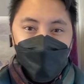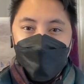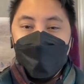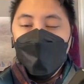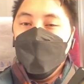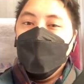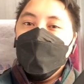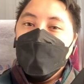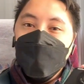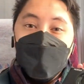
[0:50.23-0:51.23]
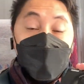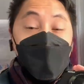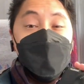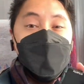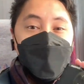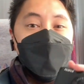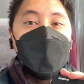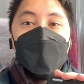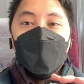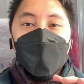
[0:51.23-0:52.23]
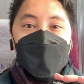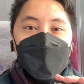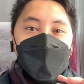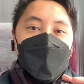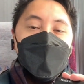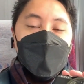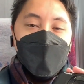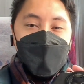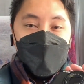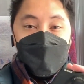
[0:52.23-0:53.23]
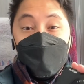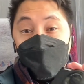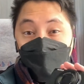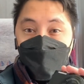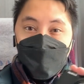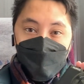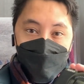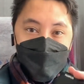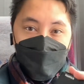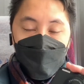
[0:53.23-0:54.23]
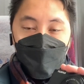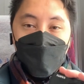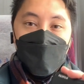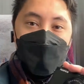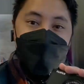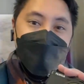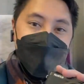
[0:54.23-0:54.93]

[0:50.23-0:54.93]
me to use only this camera. This is the Fujifilm XQ1,